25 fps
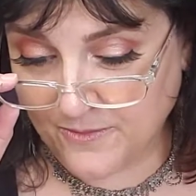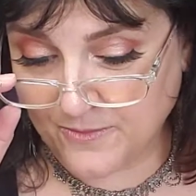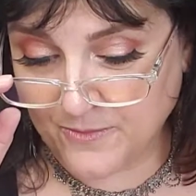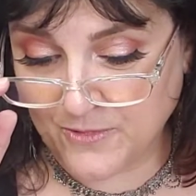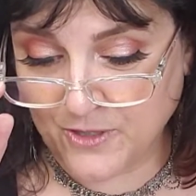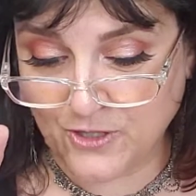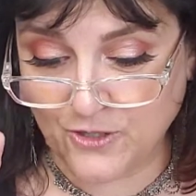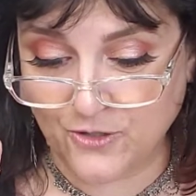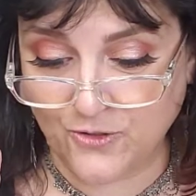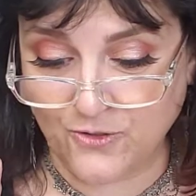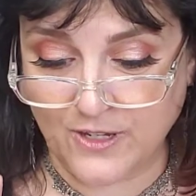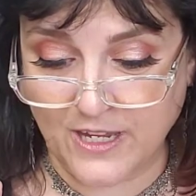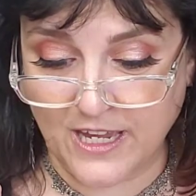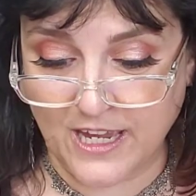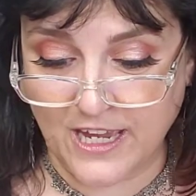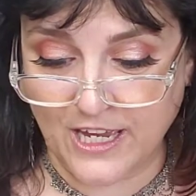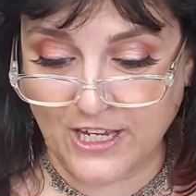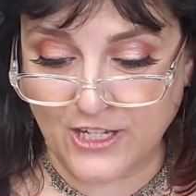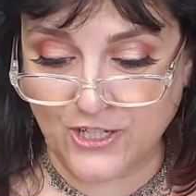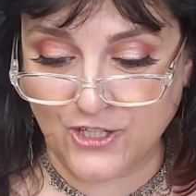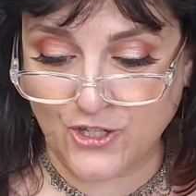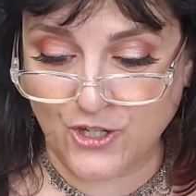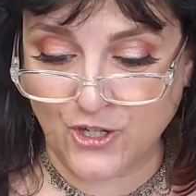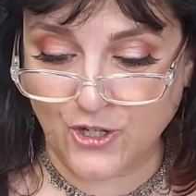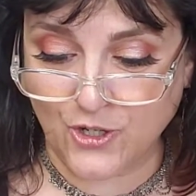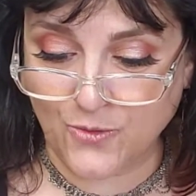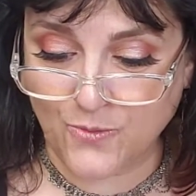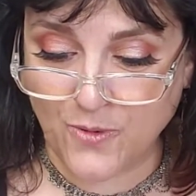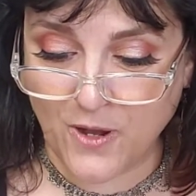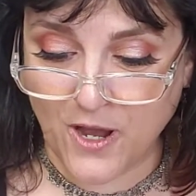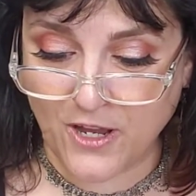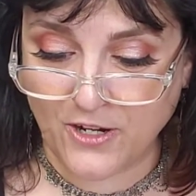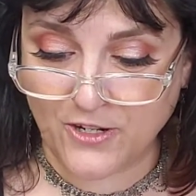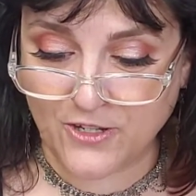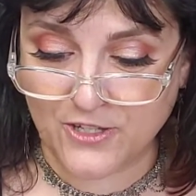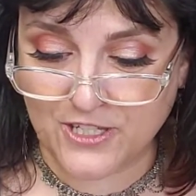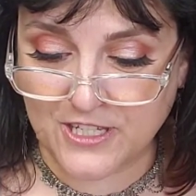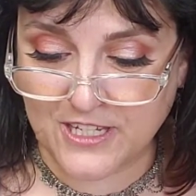You get 2
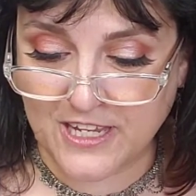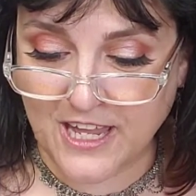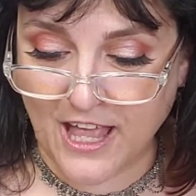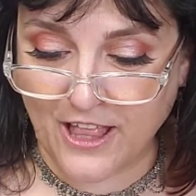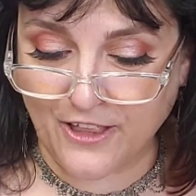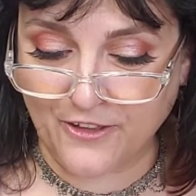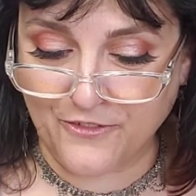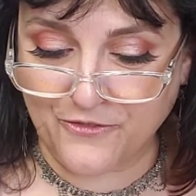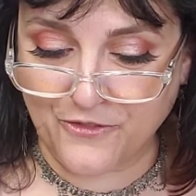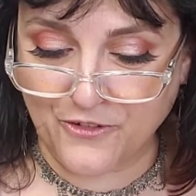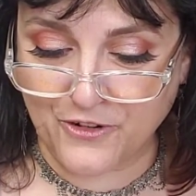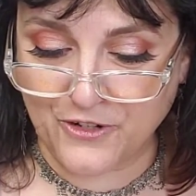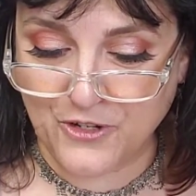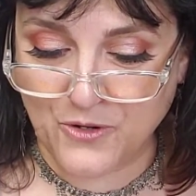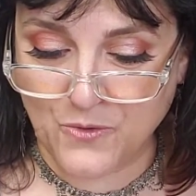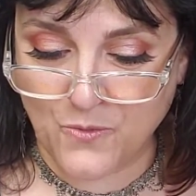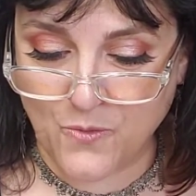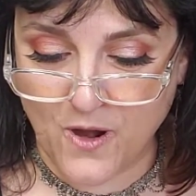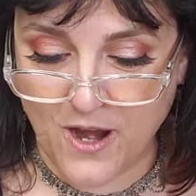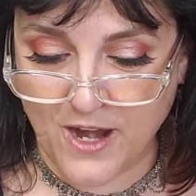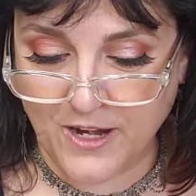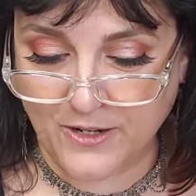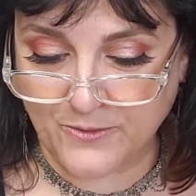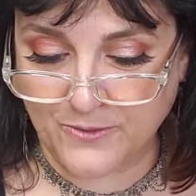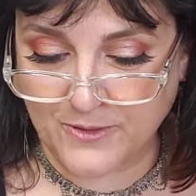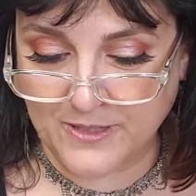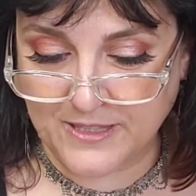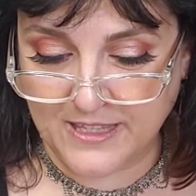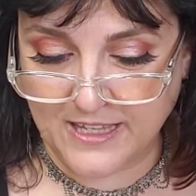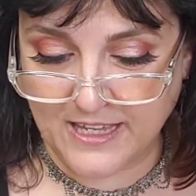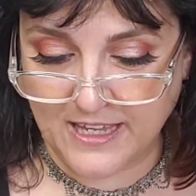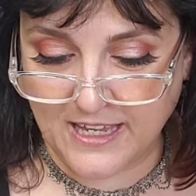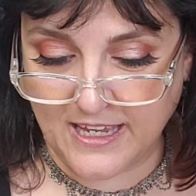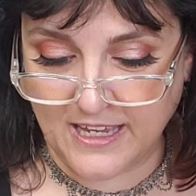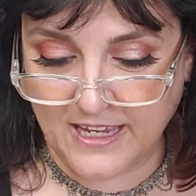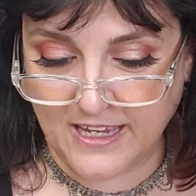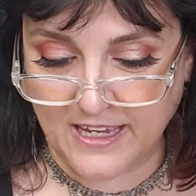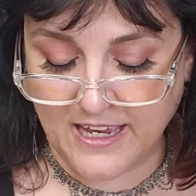bottles of California wine with
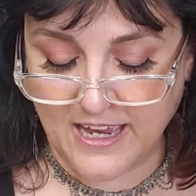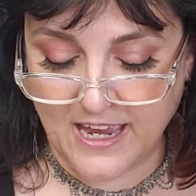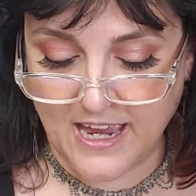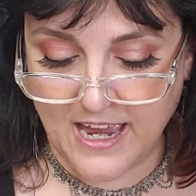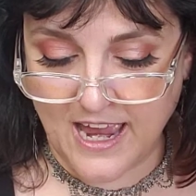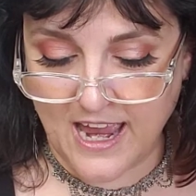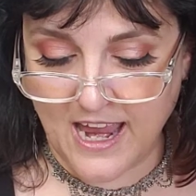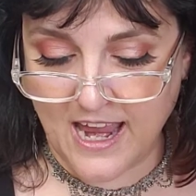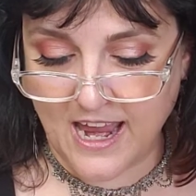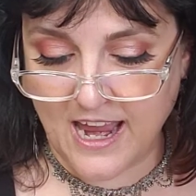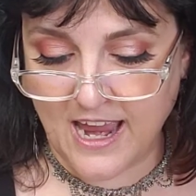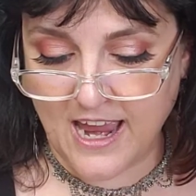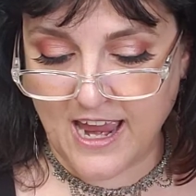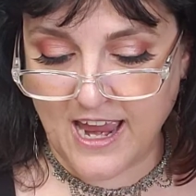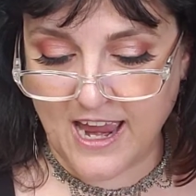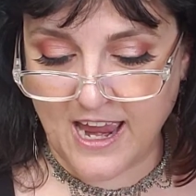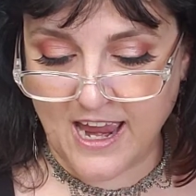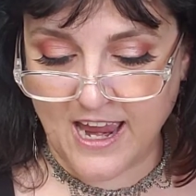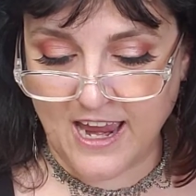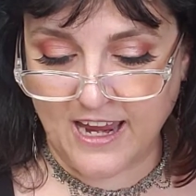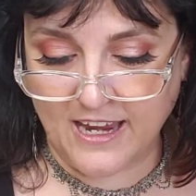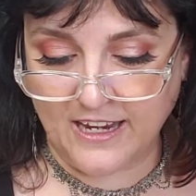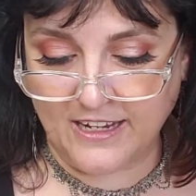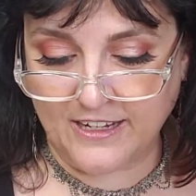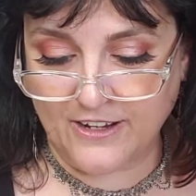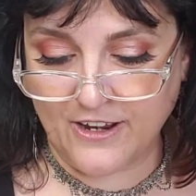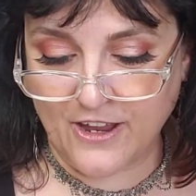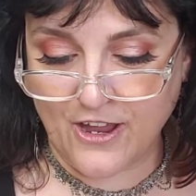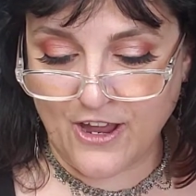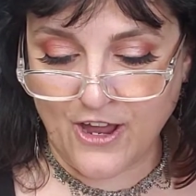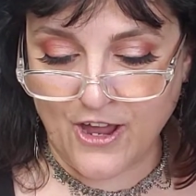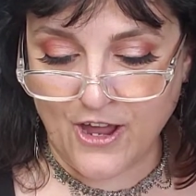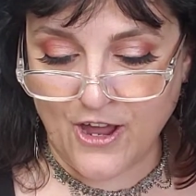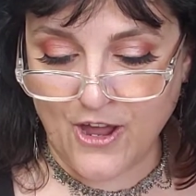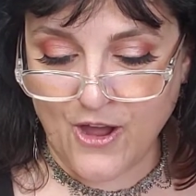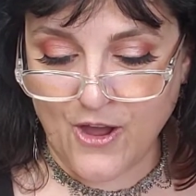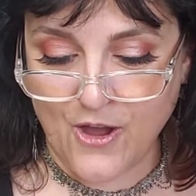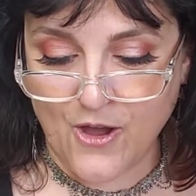it, and
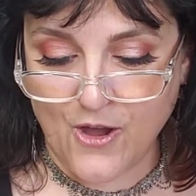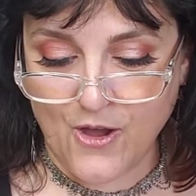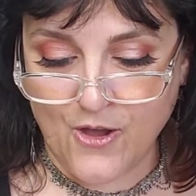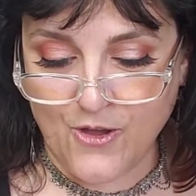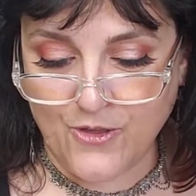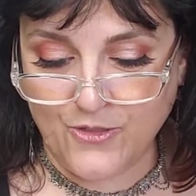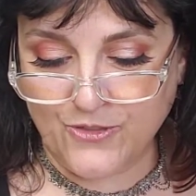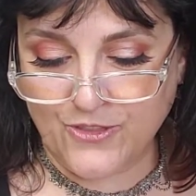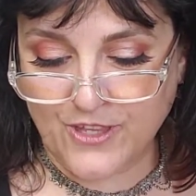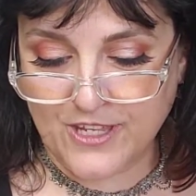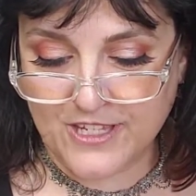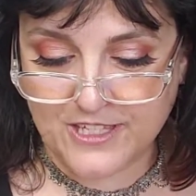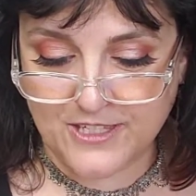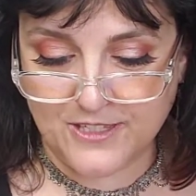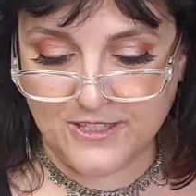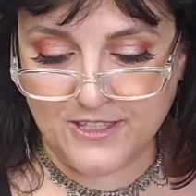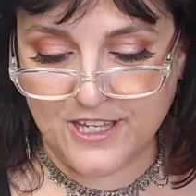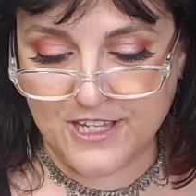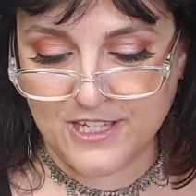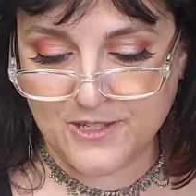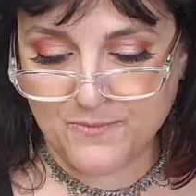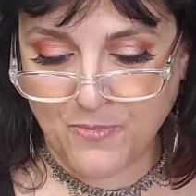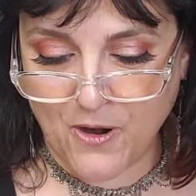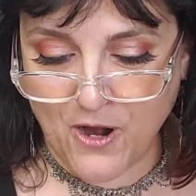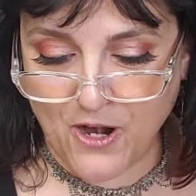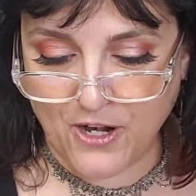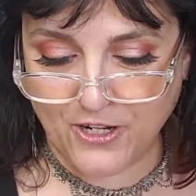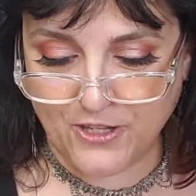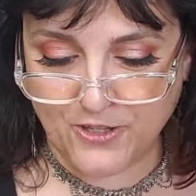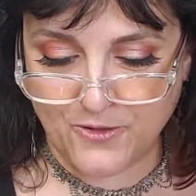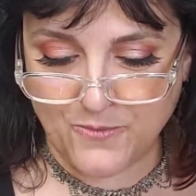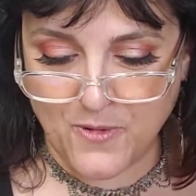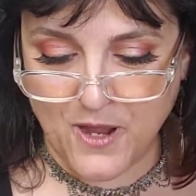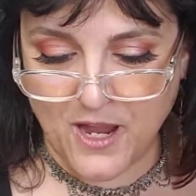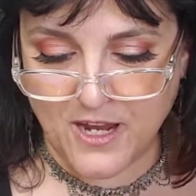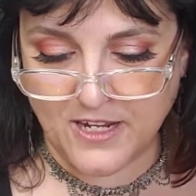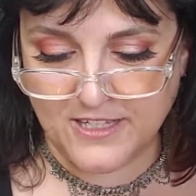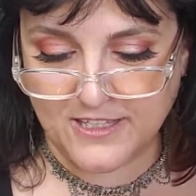this part of the
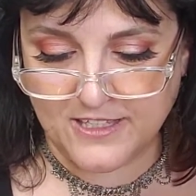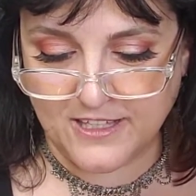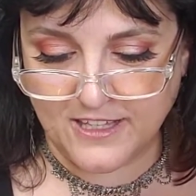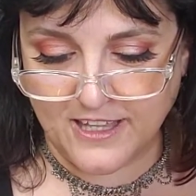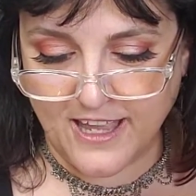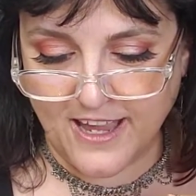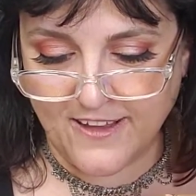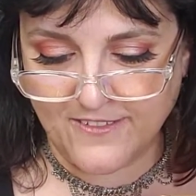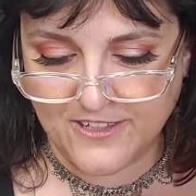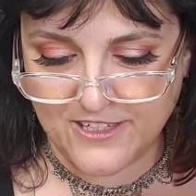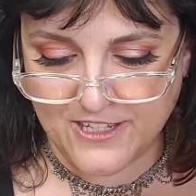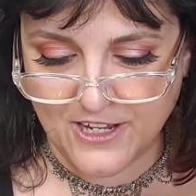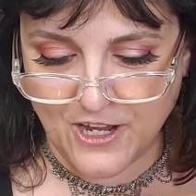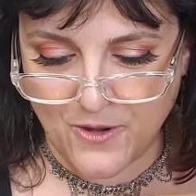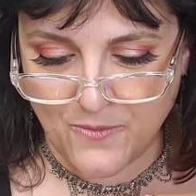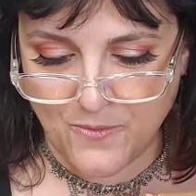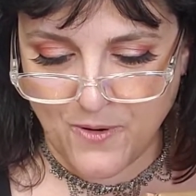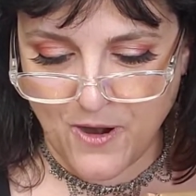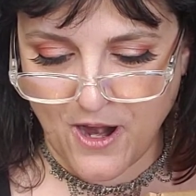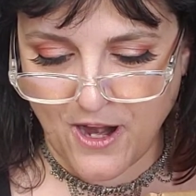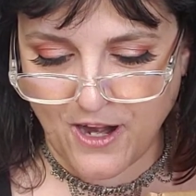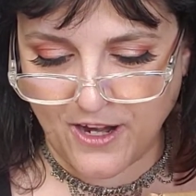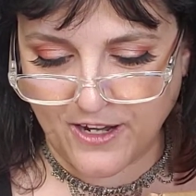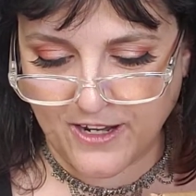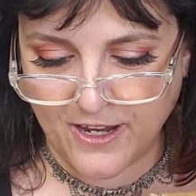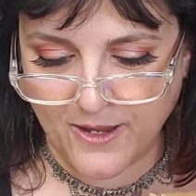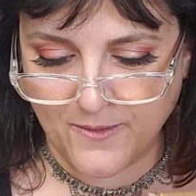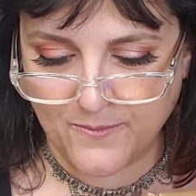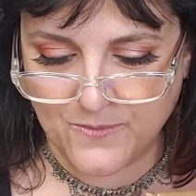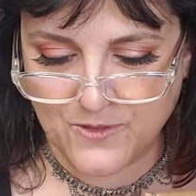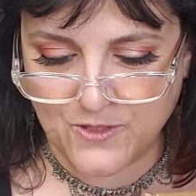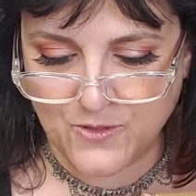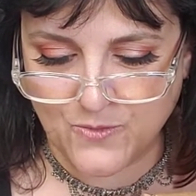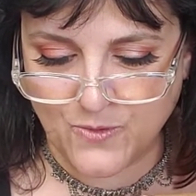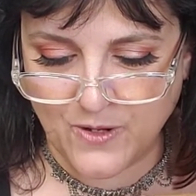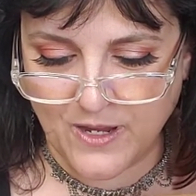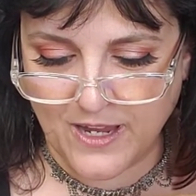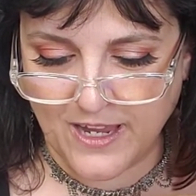box, the lifestyle part,
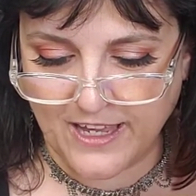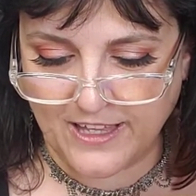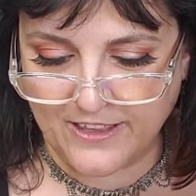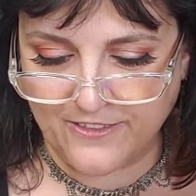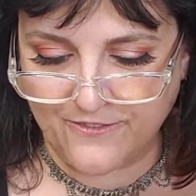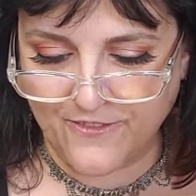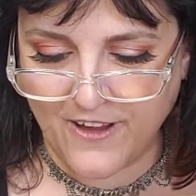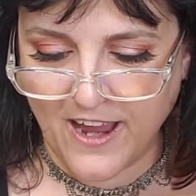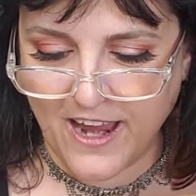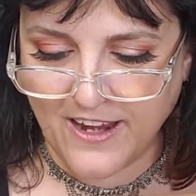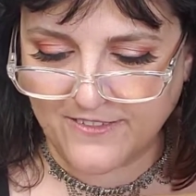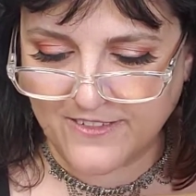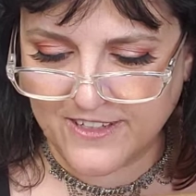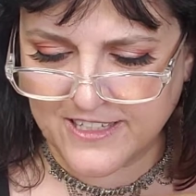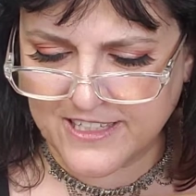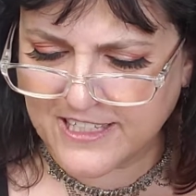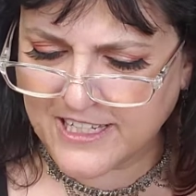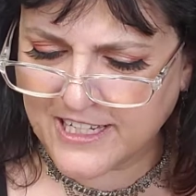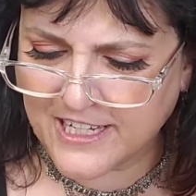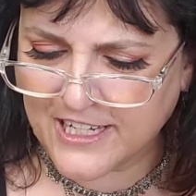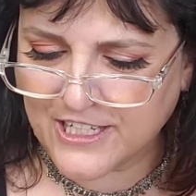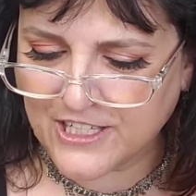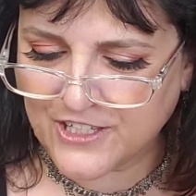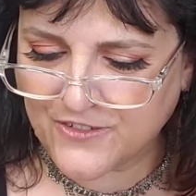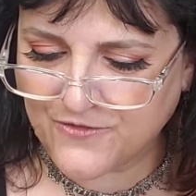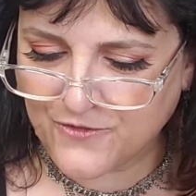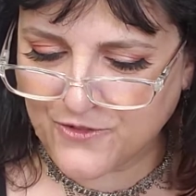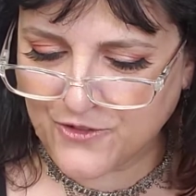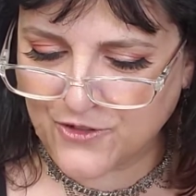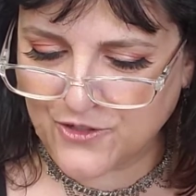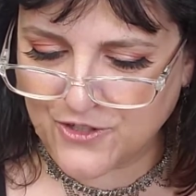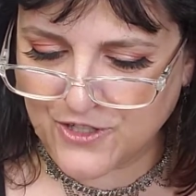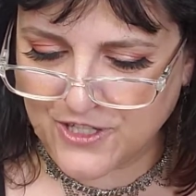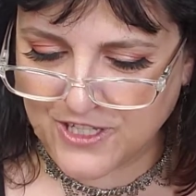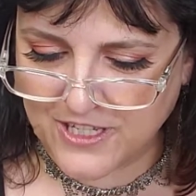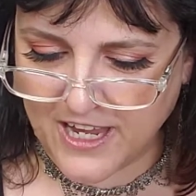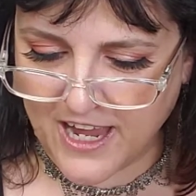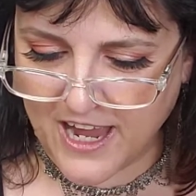comes with 5 to 6
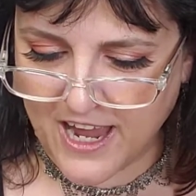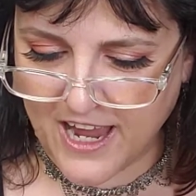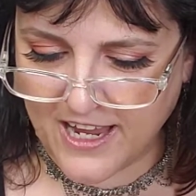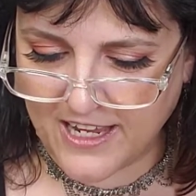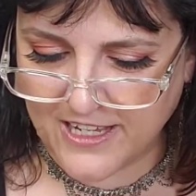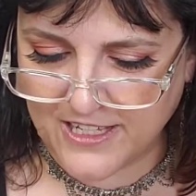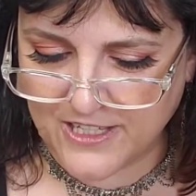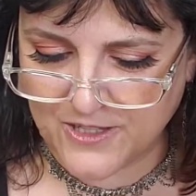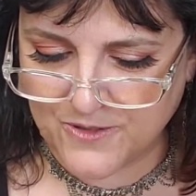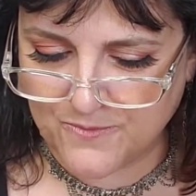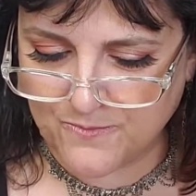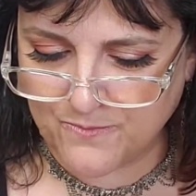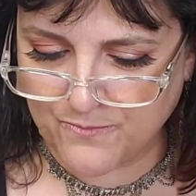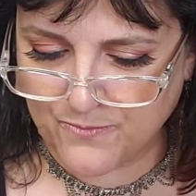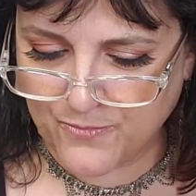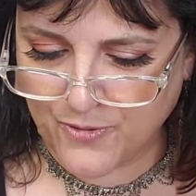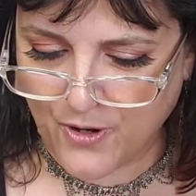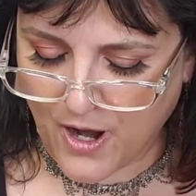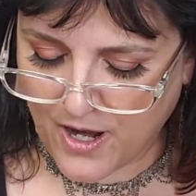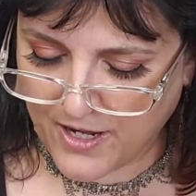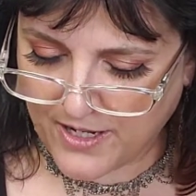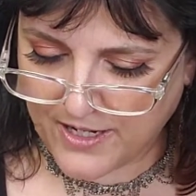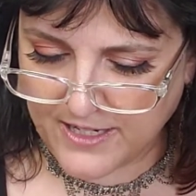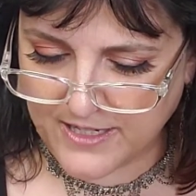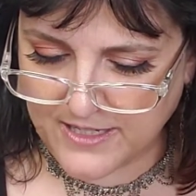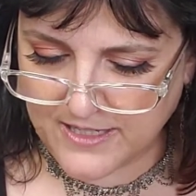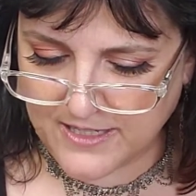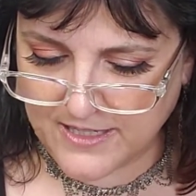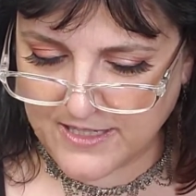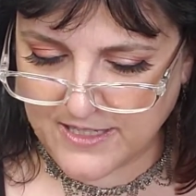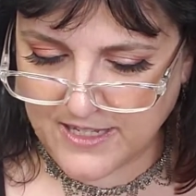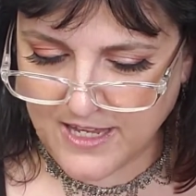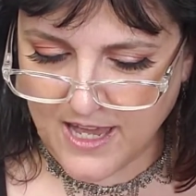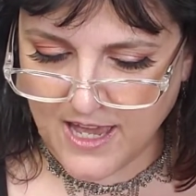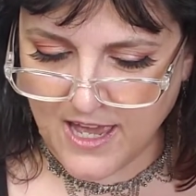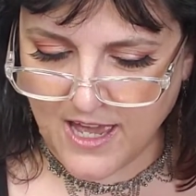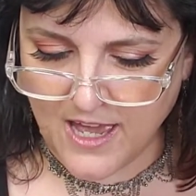full-size products.